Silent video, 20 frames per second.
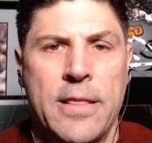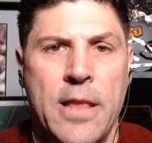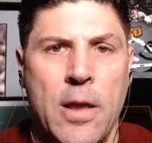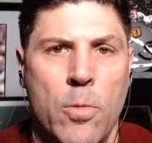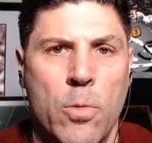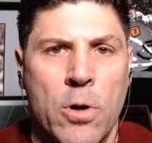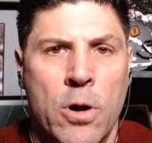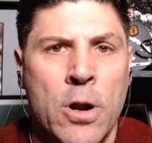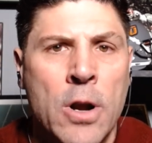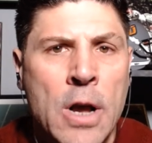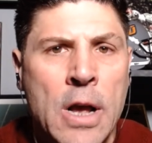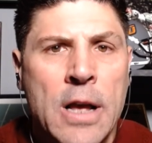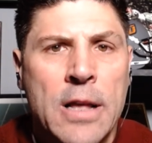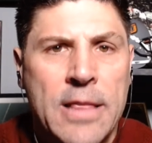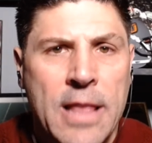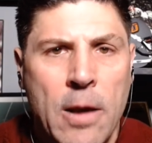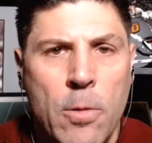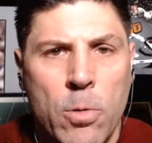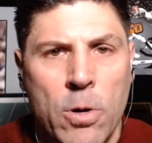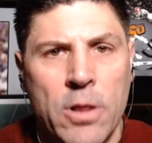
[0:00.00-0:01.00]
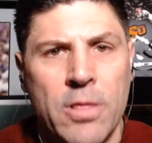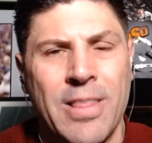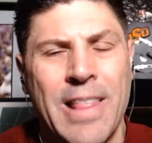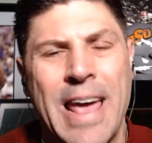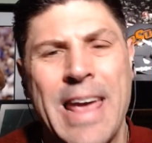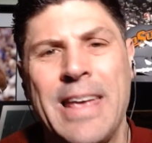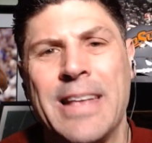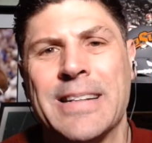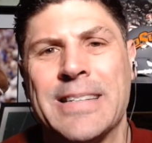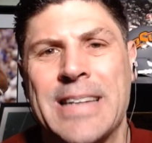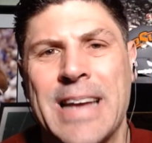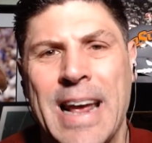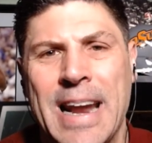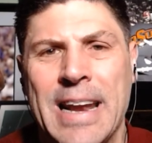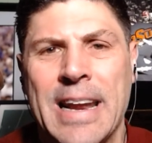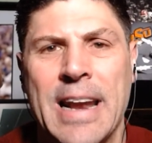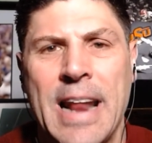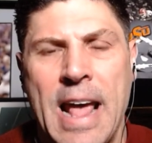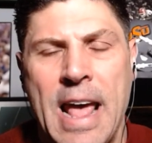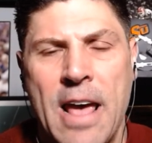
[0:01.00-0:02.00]
They were laying
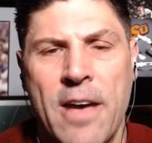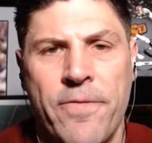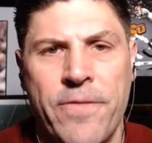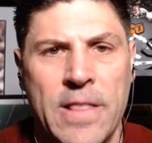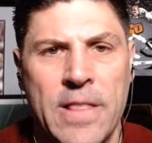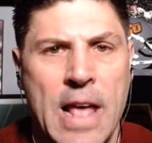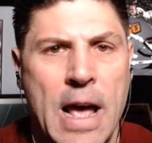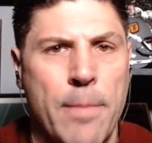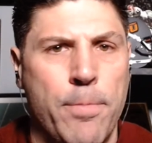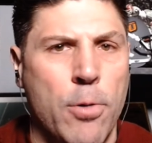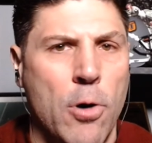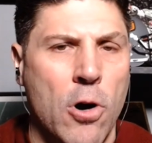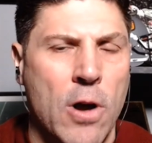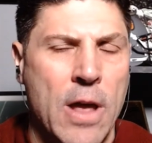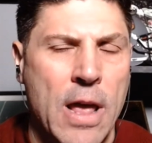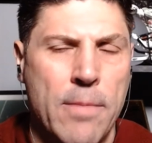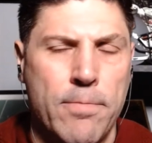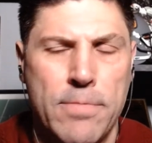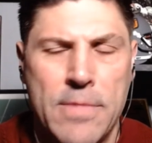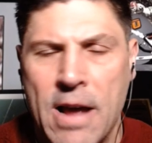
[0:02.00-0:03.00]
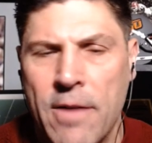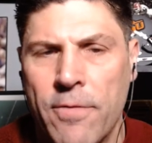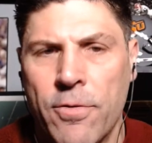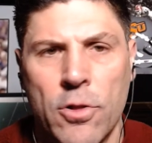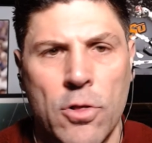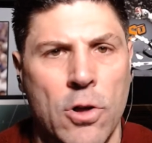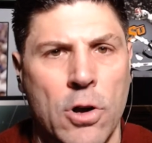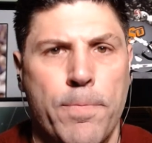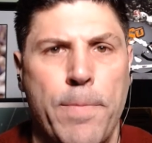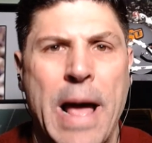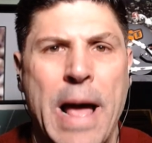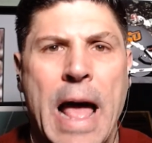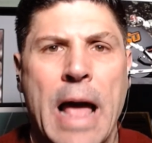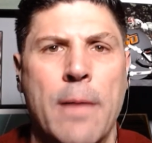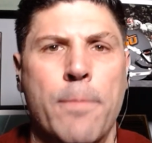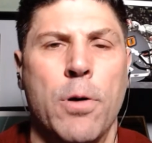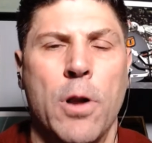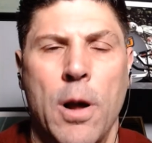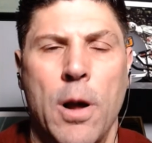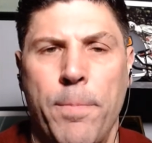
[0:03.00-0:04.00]
10.5 in that ball game. Never looked
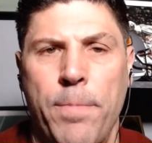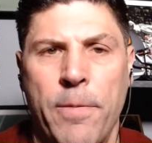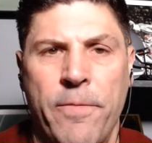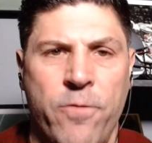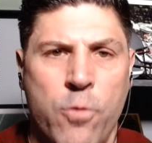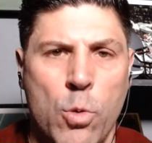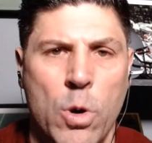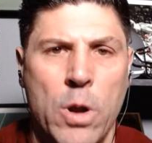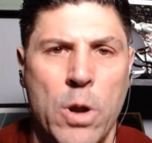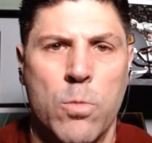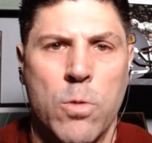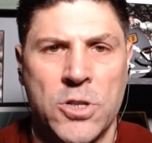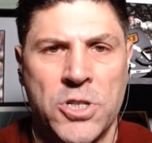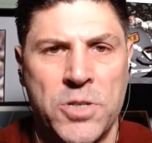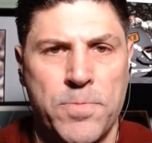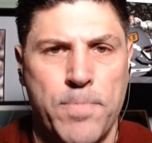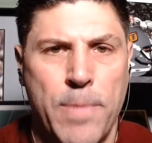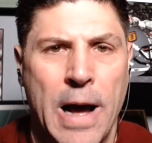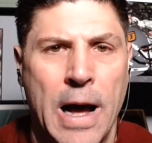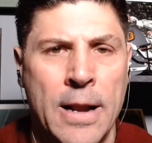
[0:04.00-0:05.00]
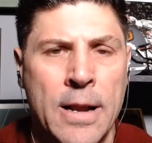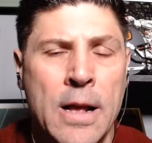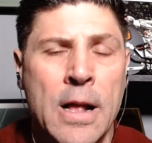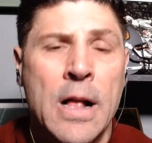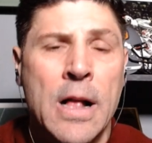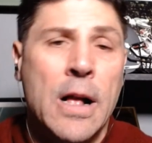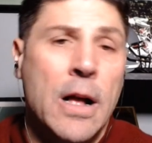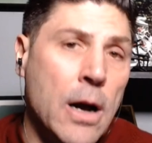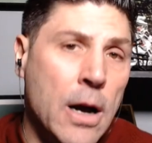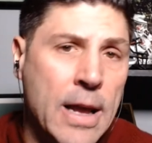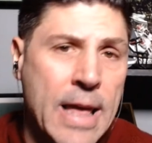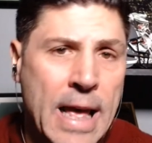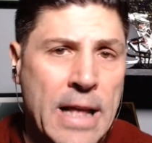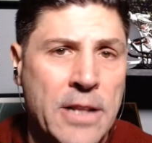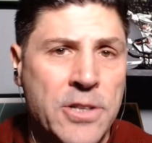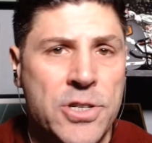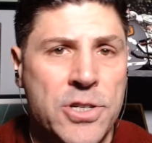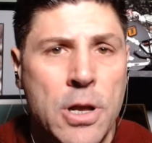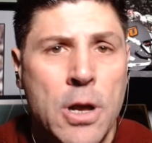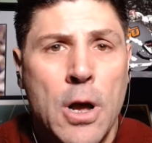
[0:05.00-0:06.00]
back. Put up a 41 spot
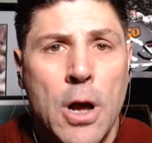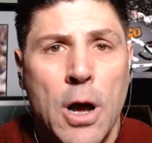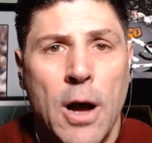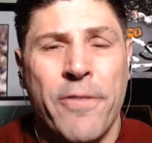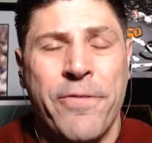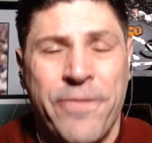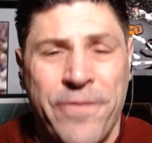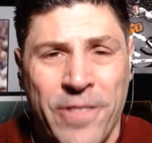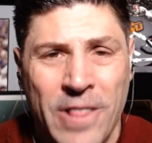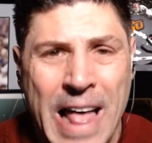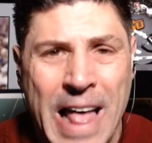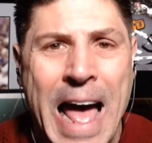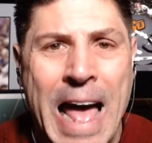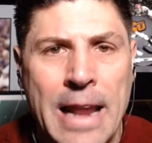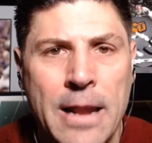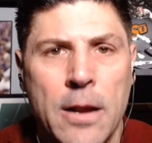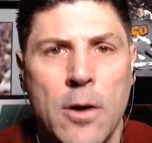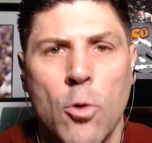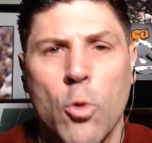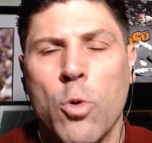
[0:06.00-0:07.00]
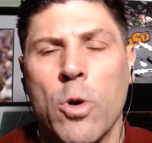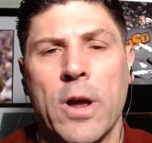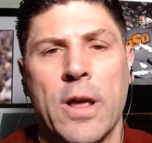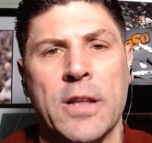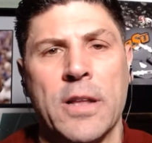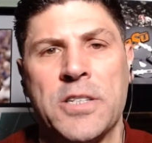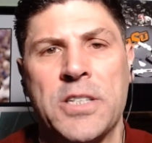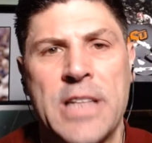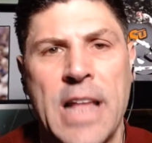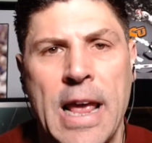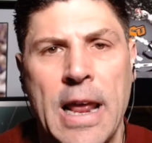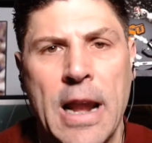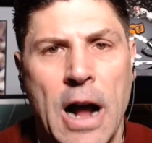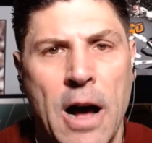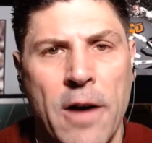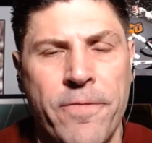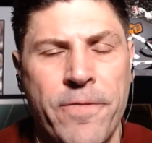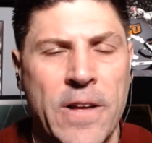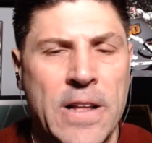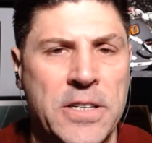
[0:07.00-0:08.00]
against a flat Oregon State
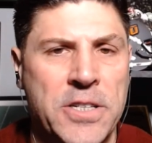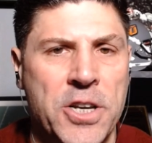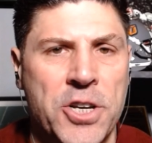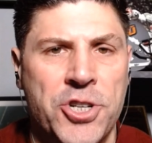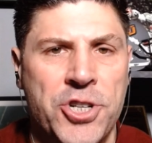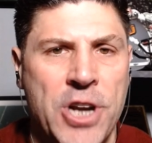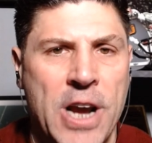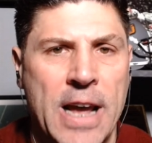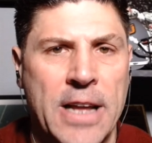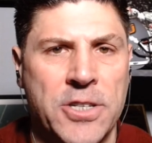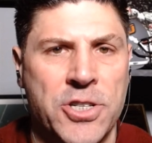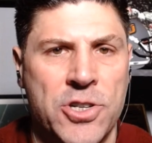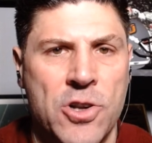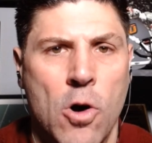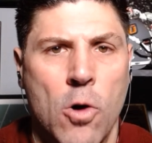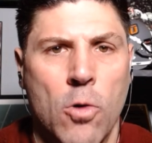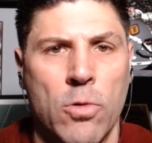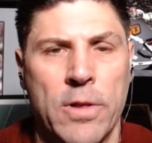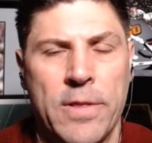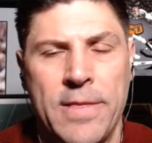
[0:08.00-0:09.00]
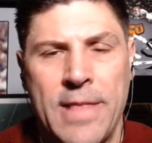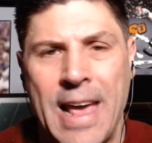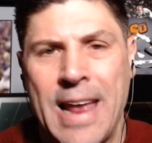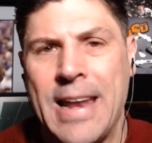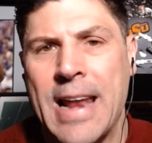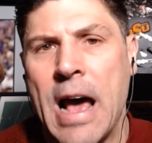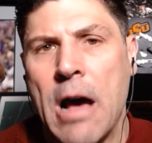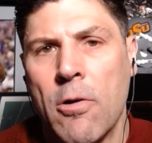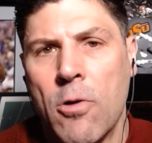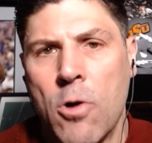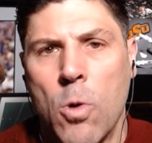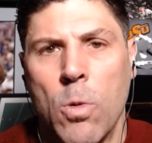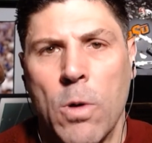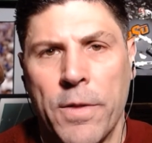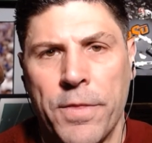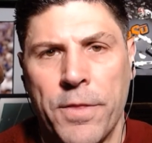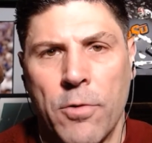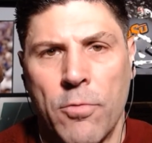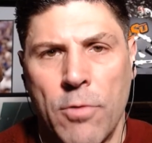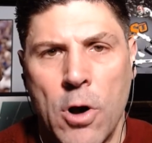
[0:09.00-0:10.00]
offense in Chance Nolan. They now go
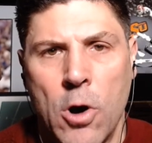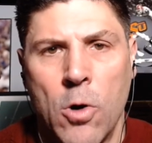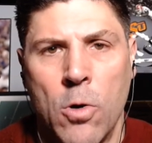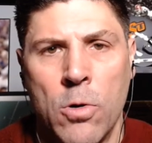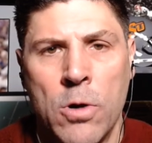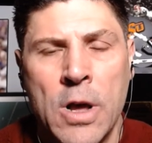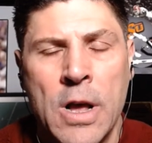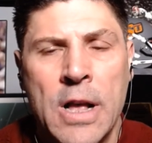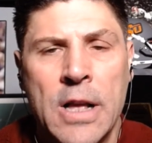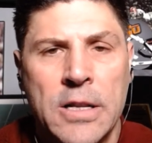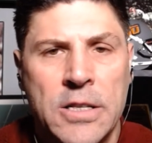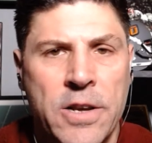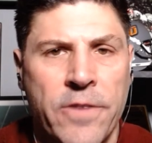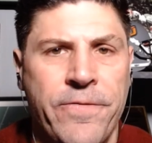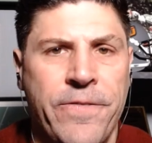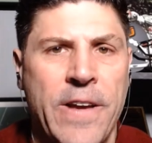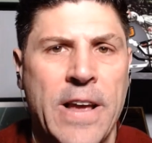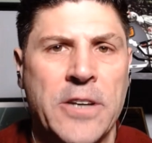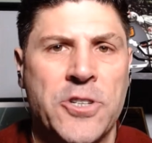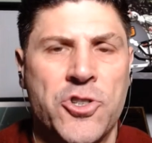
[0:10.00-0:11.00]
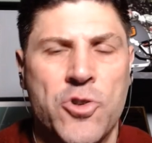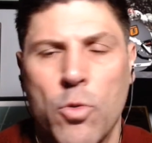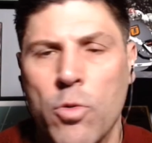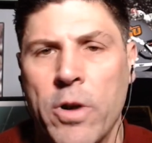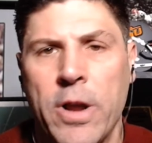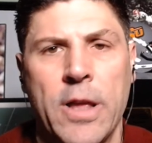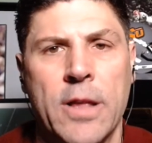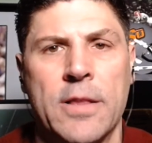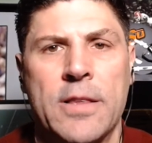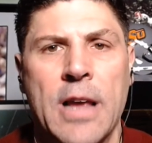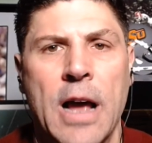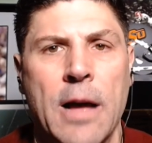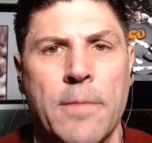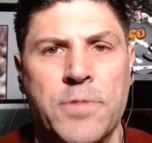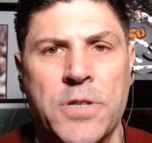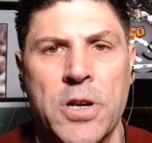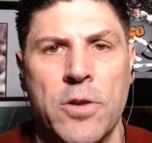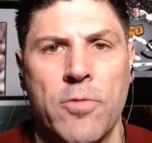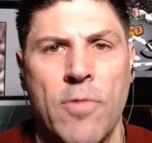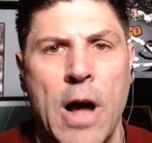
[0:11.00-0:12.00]
on the road to face Dorian
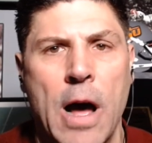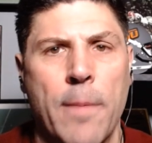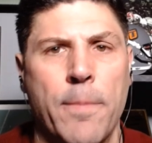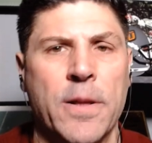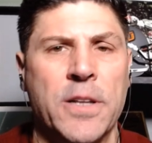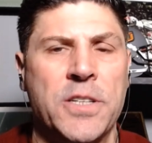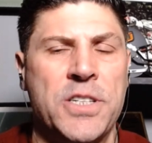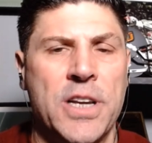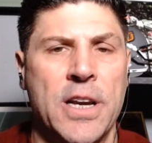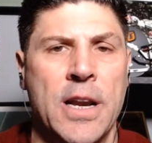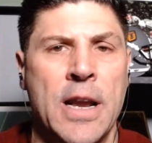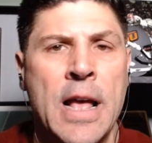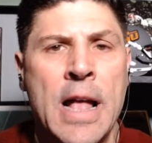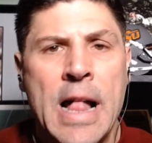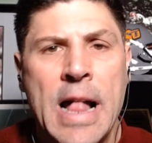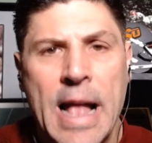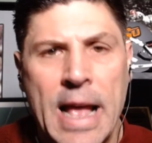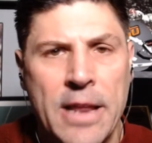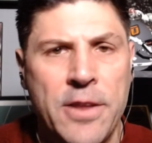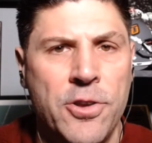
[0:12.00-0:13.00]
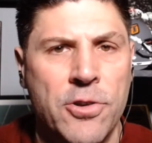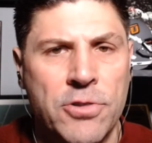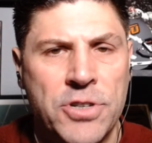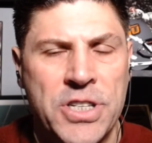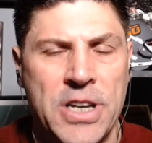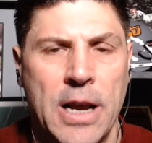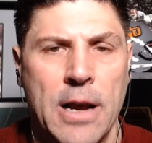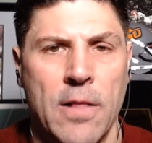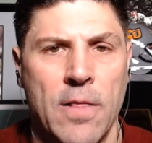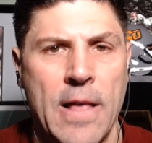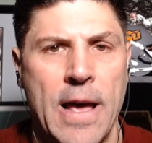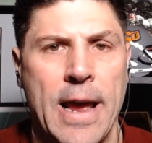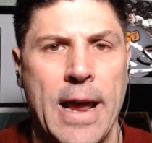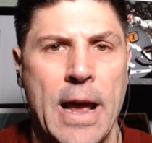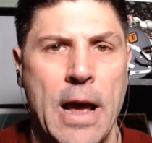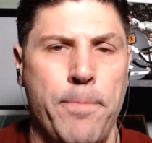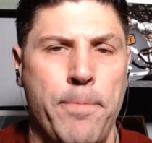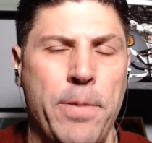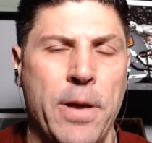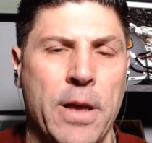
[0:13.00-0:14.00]
Thompson-Robinson and UCLA.
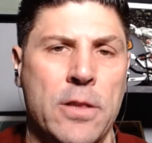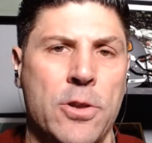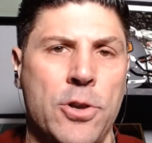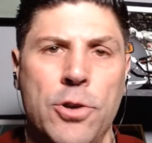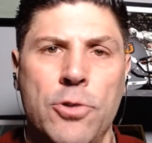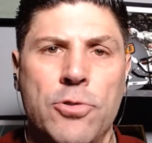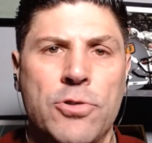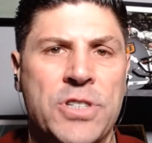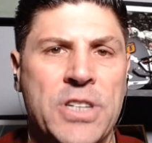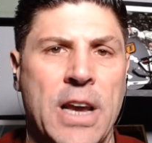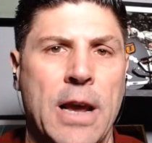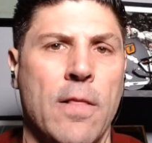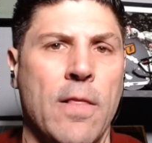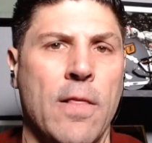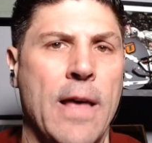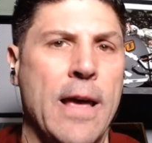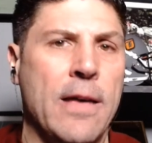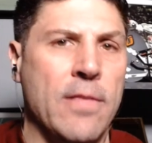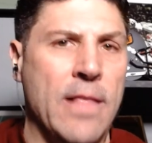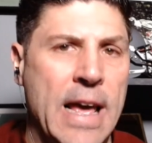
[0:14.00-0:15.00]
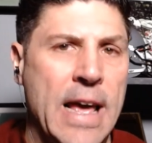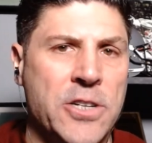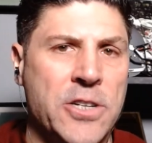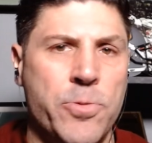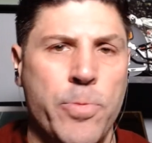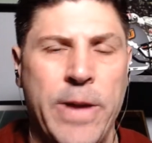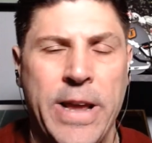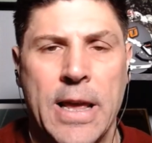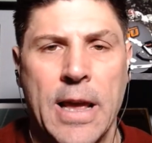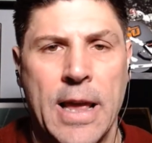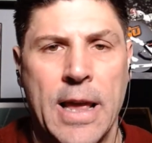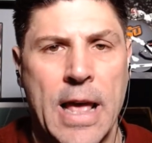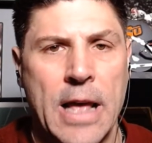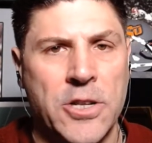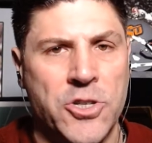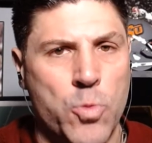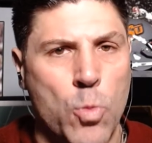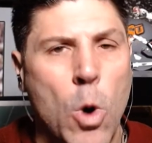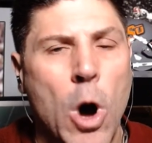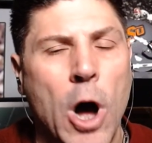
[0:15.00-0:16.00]
I picked UCLA last week
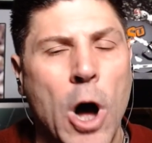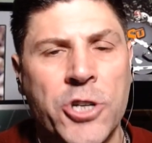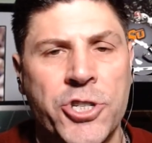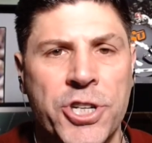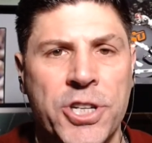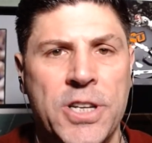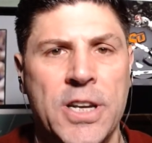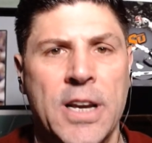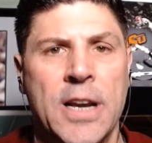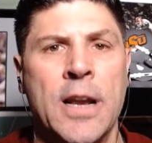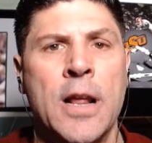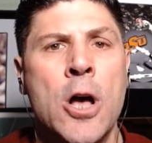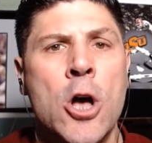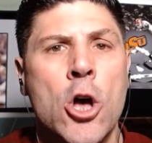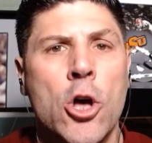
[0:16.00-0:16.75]
against Washington.